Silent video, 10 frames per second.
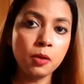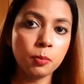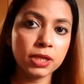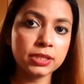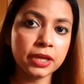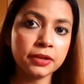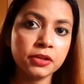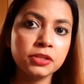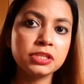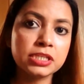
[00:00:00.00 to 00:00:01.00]
But
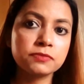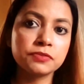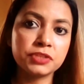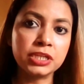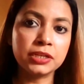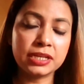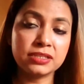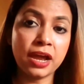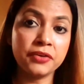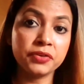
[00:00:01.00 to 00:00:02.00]
then these 15
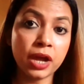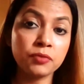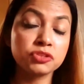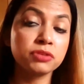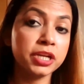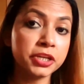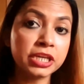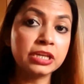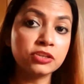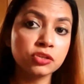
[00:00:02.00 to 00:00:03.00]
days I was really
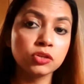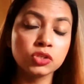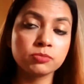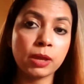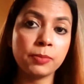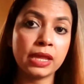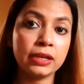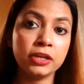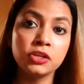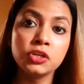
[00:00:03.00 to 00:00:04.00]
keen to lose my
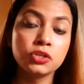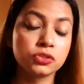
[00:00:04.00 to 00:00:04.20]
belly,